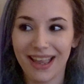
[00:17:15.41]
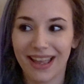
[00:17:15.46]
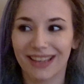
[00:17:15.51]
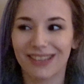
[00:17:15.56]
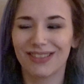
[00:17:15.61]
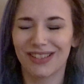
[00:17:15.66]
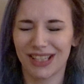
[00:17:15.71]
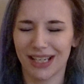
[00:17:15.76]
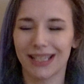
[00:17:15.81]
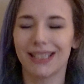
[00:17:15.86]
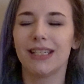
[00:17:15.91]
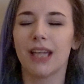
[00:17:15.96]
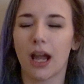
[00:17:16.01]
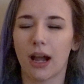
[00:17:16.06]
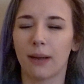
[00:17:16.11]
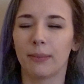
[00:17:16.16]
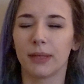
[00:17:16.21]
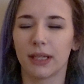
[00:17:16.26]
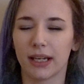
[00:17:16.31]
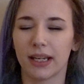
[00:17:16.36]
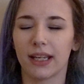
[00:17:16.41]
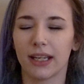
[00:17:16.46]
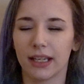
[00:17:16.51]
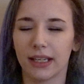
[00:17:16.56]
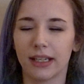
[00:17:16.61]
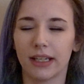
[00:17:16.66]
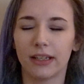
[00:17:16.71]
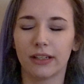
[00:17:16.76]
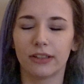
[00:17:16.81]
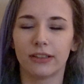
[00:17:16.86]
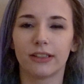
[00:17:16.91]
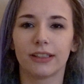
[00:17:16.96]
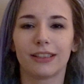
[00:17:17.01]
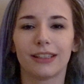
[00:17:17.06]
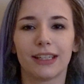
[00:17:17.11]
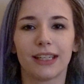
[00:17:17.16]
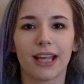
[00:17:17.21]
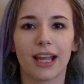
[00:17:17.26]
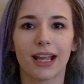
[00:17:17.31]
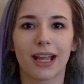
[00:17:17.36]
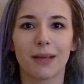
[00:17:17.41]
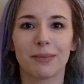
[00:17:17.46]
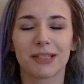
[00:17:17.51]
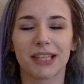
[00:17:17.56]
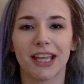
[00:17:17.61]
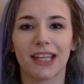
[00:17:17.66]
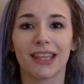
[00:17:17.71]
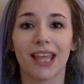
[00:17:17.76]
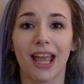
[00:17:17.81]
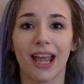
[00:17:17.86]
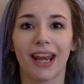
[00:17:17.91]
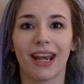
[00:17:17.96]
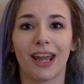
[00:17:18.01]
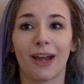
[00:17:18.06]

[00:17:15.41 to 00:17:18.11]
He was like, yeah, I'm gonna hit you. And like, I kept saying that,